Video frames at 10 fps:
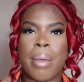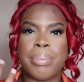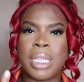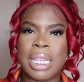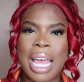
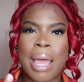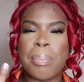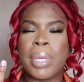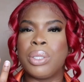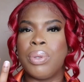So that
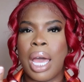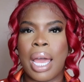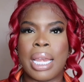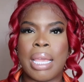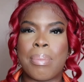mixed with the
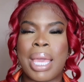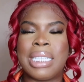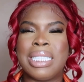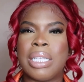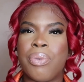honey
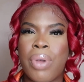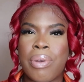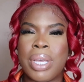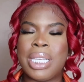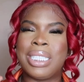makes this a
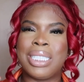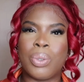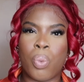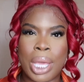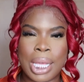very
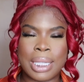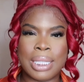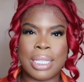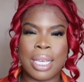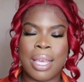
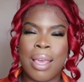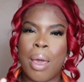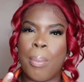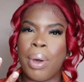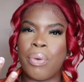sweet
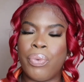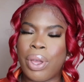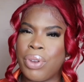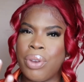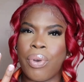but
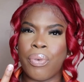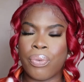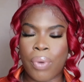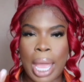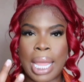very
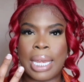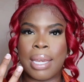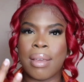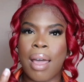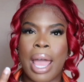
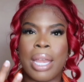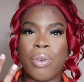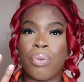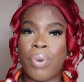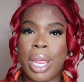refined kind
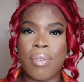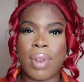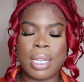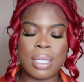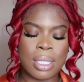of
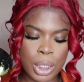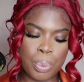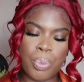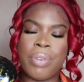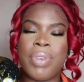fragrance.
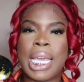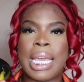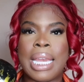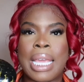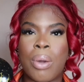Just briefly
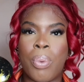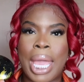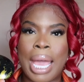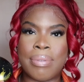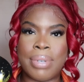in here we
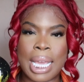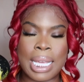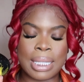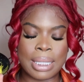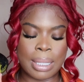have
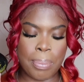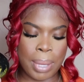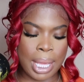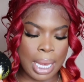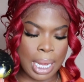dates,
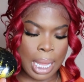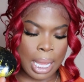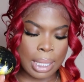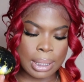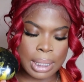
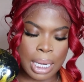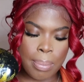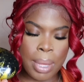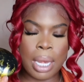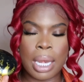peony,
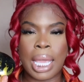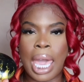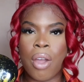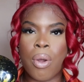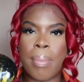cinnamon,
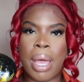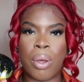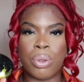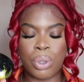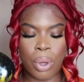
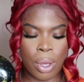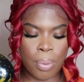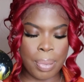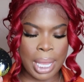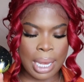caramel,
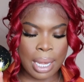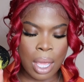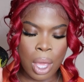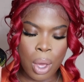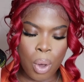tonka bean,
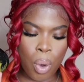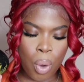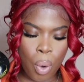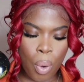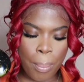
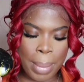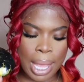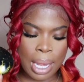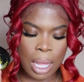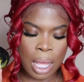
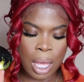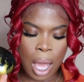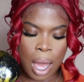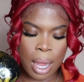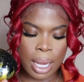curcumin,
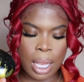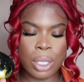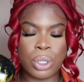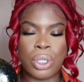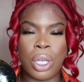
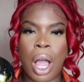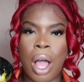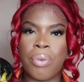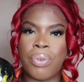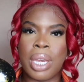honey,
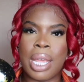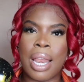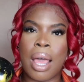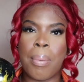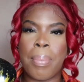sugar,
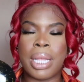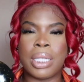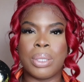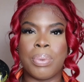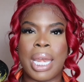vanilla,
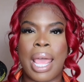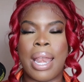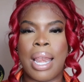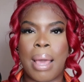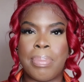benzoin
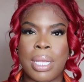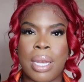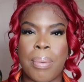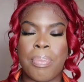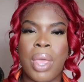and
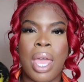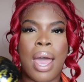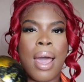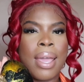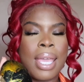labdanum.
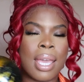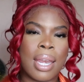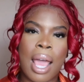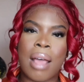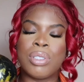
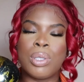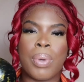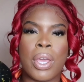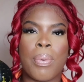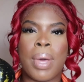Again, I've
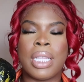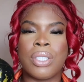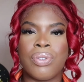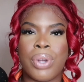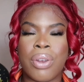spoke about
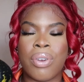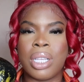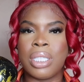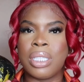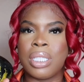this
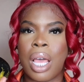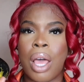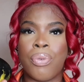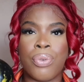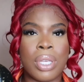fragrance
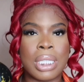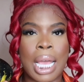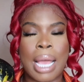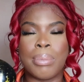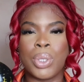a few
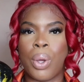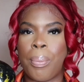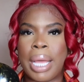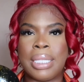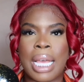times
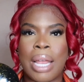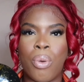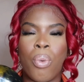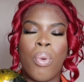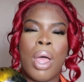on my
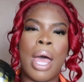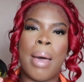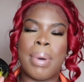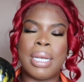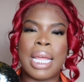channel,
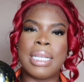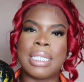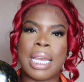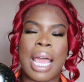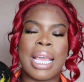but Dates
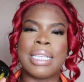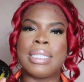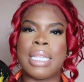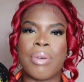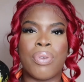Delight
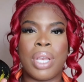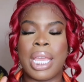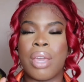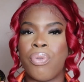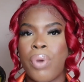is
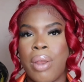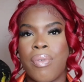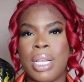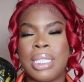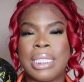definitely a
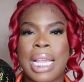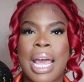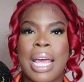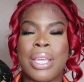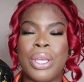fragrance
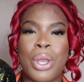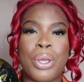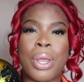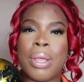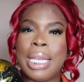that, you know,
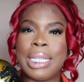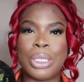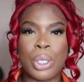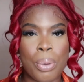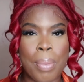you don't need
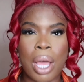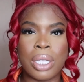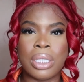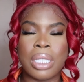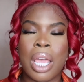too
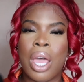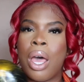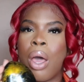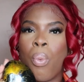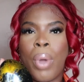much,
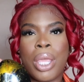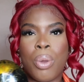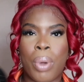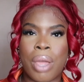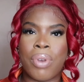and when
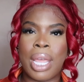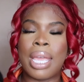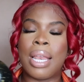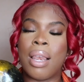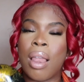you wear it,
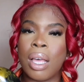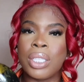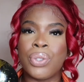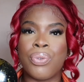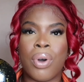it
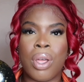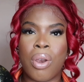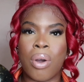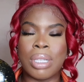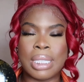lasts for a
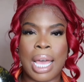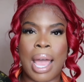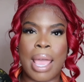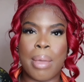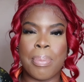long
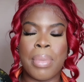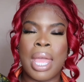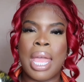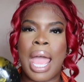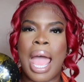time,
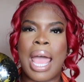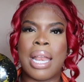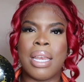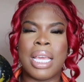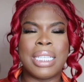
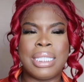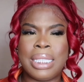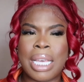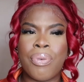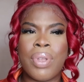and it's
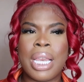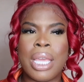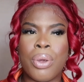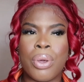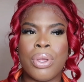
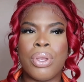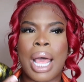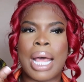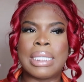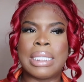definitely good
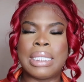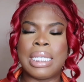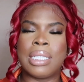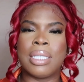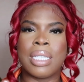as the
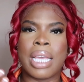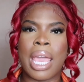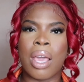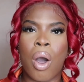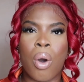seasons are
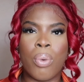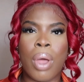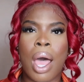getting colder.